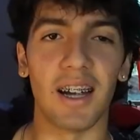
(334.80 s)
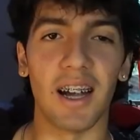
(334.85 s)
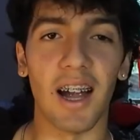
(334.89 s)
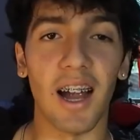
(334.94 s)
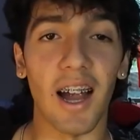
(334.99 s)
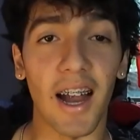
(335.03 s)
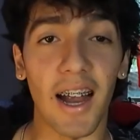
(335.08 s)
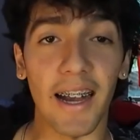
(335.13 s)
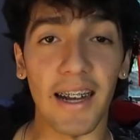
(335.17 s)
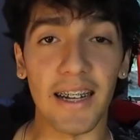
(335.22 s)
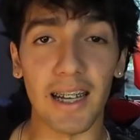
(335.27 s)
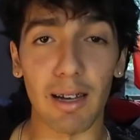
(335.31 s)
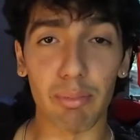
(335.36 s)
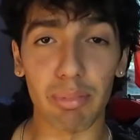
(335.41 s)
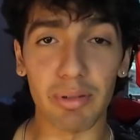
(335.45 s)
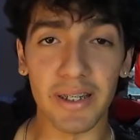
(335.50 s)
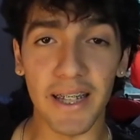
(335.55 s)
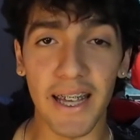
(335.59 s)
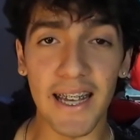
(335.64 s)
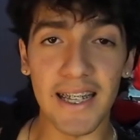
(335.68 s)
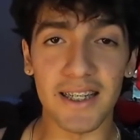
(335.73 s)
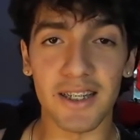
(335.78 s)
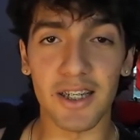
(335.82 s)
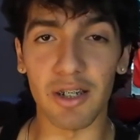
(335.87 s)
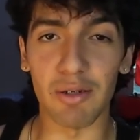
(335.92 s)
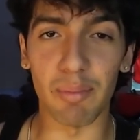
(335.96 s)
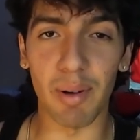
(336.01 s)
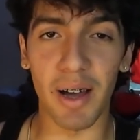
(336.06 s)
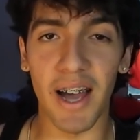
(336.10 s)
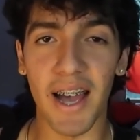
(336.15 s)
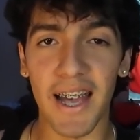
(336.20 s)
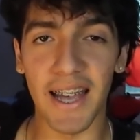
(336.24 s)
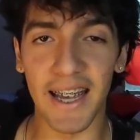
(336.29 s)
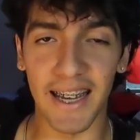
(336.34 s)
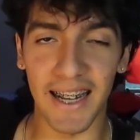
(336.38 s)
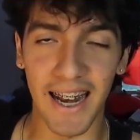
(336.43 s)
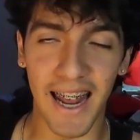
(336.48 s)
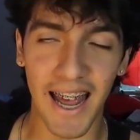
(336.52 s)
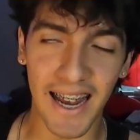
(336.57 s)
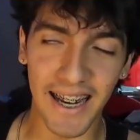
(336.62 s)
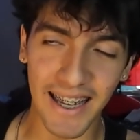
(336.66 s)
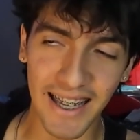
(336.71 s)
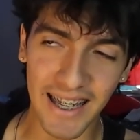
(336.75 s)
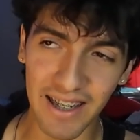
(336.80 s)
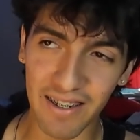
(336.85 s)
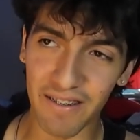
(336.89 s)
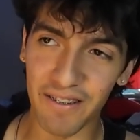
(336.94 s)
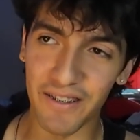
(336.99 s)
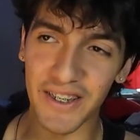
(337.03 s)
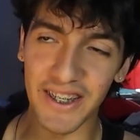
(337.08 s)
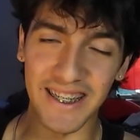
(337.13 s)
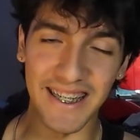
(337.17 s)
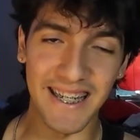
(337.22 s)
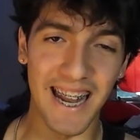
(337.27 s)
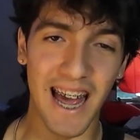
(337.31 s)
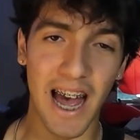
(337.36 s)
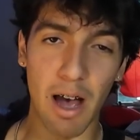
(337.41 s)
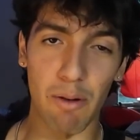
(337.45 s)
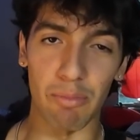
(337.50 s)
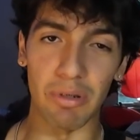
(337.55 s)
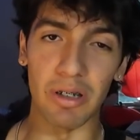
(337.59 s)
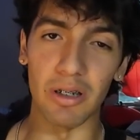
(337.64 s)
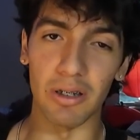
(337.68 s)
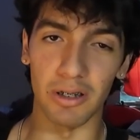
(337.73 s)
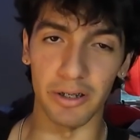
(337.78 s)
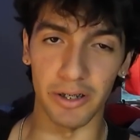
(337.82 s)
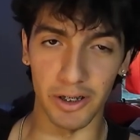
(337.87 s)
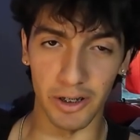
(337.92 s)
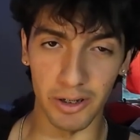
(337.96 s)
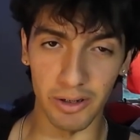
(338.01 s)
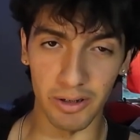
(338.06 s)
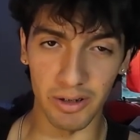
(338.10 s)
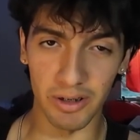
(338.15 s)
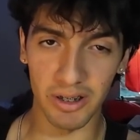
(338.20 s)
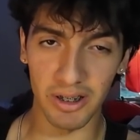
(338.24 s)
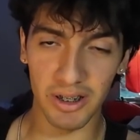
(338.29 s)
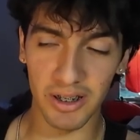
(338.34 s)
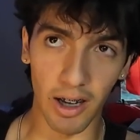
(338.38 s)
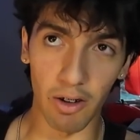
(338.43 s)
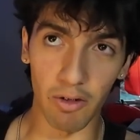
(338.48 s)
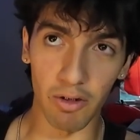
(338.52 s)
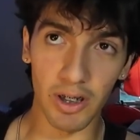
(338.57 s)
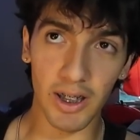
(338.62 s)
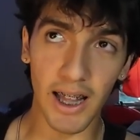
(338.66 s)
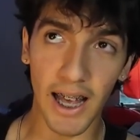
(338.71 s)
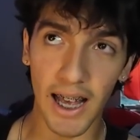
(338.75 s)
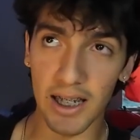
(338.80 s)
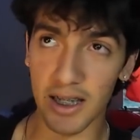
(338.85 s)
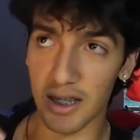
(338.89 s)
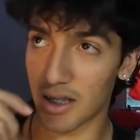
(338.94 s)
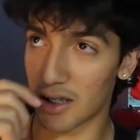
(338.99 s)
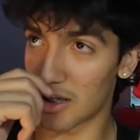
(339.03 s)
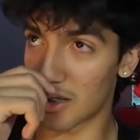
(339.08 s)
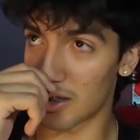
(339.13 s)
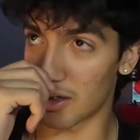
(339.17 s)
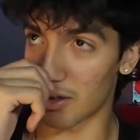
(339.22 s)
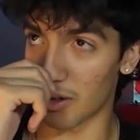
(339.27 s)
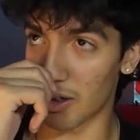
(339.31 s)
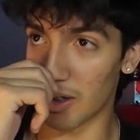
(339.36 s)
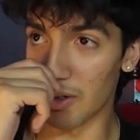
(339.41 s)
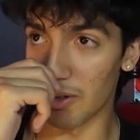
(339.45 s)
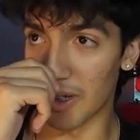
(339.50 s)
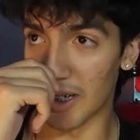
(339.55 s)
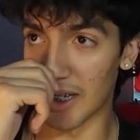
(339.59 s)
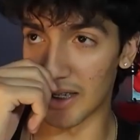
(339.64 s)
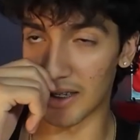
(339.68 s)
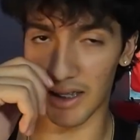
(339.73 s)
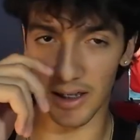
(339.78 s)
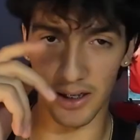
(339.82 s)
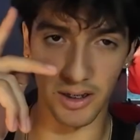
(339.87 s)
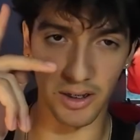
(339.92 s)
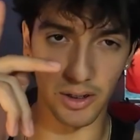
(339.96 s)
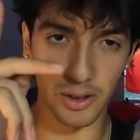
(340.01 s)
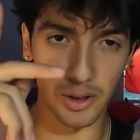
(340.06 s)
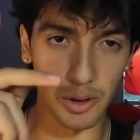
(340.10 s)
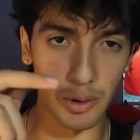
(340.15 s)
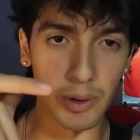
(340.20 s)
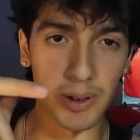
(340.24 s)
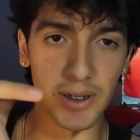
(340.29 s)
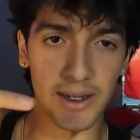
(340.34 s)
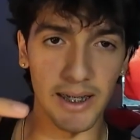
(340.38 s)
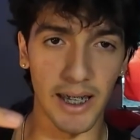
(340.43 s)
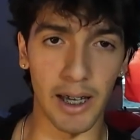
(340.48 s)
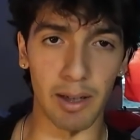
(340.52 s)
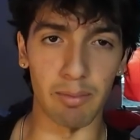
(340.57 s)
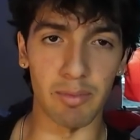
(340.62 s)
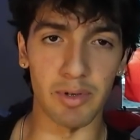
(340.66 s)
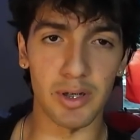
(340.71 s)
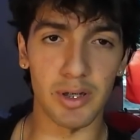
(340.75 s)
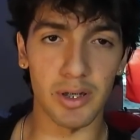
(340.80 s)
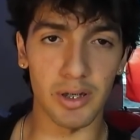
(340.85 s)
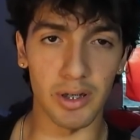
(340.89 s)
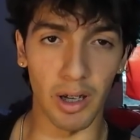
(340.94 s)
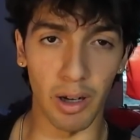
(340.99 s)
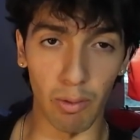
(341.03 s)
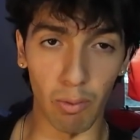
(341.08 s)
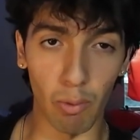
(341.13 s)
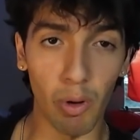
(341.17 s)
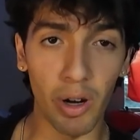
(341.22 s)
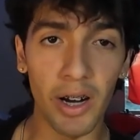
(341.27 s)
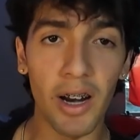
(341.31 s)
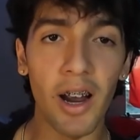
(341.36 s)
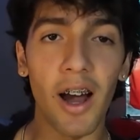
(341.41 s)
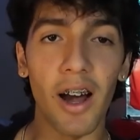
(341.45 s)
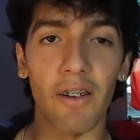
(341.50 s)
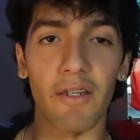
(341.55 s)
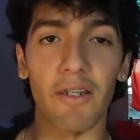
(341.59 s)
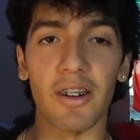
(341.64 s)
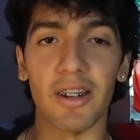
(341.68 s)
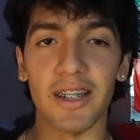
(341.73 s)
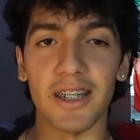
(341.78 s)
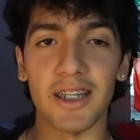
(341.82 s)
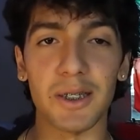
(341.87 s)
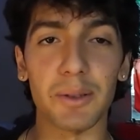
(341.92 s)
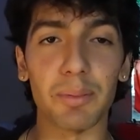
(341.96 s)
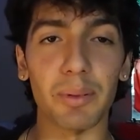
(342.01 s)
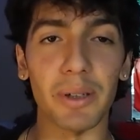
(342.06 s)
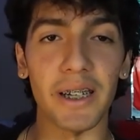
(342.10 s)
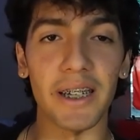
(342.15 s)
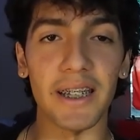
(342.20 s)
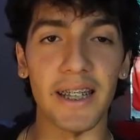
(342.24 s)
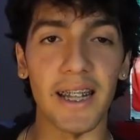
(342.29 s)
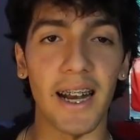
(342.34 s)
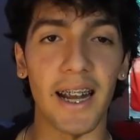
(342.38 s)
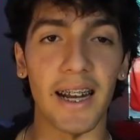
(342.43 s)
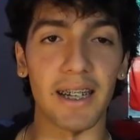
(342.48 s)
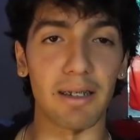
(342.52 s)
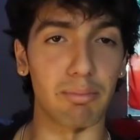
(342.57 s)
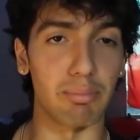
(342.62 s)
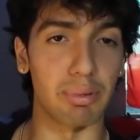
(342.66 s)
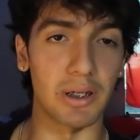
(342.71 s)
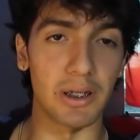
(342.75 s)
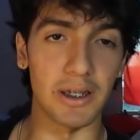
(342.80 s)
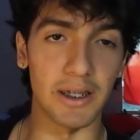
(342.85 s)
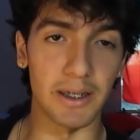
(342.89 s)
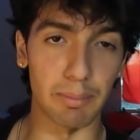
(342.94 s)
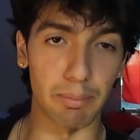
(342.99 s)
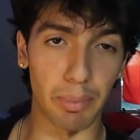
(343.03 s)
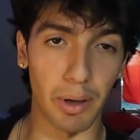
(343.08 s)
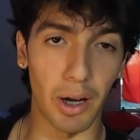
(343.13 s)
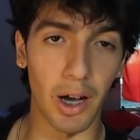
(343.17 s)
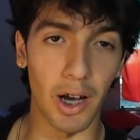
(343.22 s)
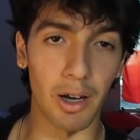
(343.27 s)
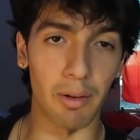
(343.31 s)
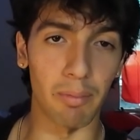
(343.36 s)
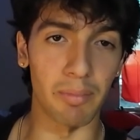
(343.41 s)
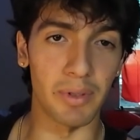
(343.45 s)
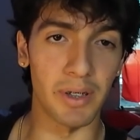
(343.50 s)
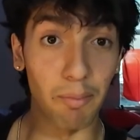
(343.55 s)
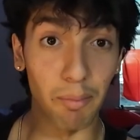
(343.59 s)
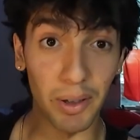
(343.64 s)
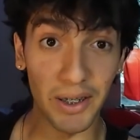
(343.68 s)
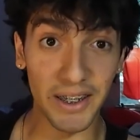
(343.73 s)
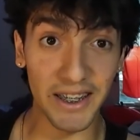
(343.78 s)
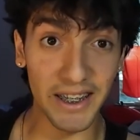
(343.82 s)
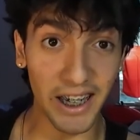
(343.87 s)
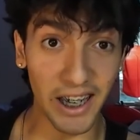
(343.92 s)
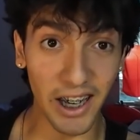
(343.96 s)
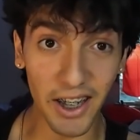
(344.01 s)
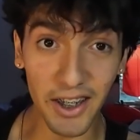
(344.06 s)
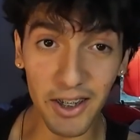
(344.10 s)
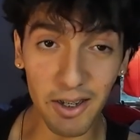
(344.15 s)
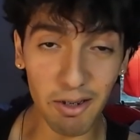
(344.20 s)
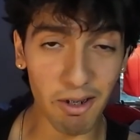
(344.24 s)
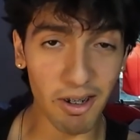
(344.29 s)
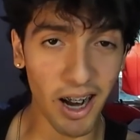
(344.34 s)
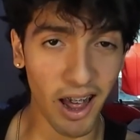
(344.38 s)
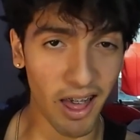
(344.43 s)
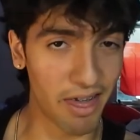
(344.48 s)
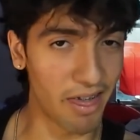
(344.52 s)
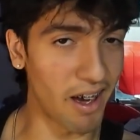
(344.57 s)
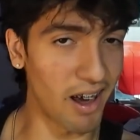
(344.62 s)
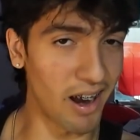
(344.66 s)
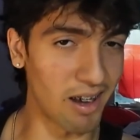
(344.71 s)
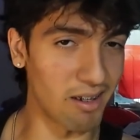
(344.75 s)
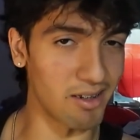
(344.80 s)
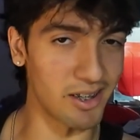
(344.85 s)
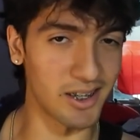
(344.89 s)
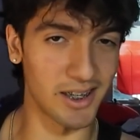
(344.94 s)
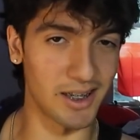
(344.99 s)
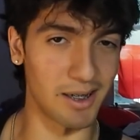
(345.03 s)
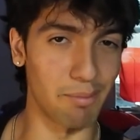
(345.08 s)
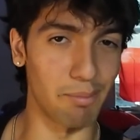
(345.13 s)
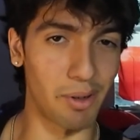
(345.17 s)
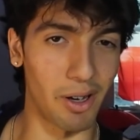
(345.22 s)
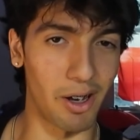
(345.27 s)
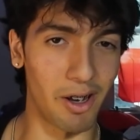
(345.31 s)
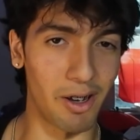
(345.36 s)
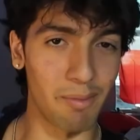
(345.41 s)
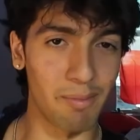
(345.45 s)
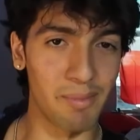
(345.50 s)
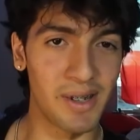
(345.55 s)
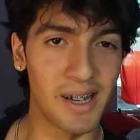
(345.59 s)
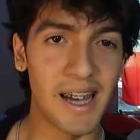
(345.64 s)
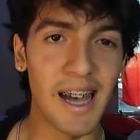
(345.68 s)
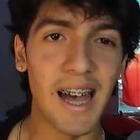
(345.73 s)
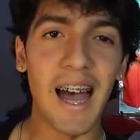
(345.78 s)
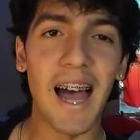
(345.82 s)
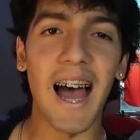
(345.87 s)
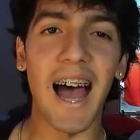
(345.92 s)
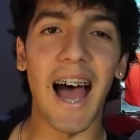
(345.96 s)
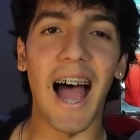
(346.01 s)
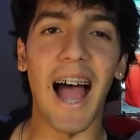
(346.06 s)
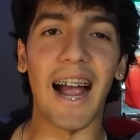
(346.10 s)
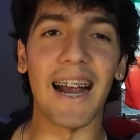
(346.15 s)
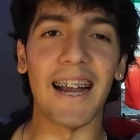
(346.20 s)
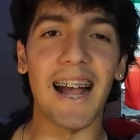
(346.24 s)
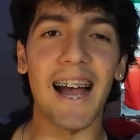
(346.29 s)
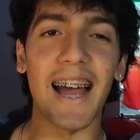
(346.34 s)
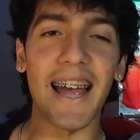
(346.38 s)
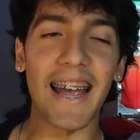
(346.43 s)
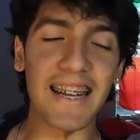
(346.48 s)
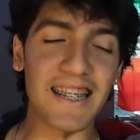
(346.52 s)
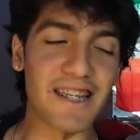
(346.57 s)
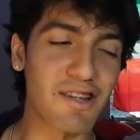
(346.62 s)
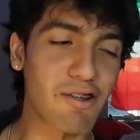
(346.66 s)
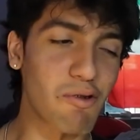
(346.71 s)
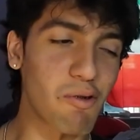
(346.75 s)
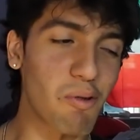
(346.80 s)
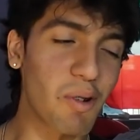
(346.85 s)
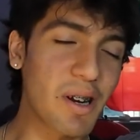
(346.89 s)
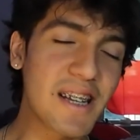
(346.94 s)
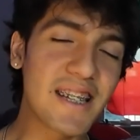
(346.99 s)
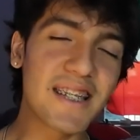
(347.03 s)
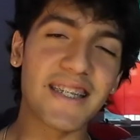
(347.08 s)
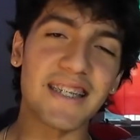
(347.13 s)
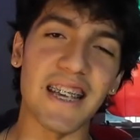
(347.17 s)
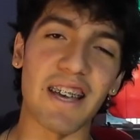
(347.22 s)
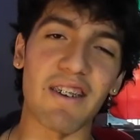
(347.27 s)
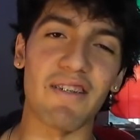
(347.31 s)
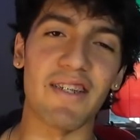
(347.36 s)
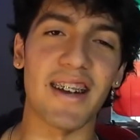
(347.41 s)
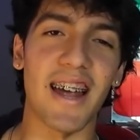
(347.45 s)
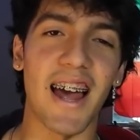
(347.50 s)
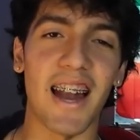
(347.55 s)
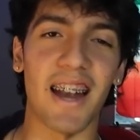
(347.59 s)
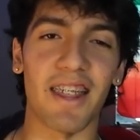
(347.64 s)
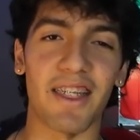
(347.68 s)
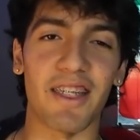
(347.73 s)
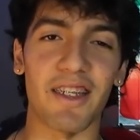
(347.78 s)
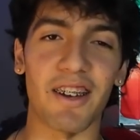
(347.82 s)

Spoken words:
Alright, a couple days go by and I get phenomenal news. Over the last 3 weeks, I took 2 exams. And one I've already explained that I completely bombed. But the other one I thought I was going to bomb, I got a 27 out of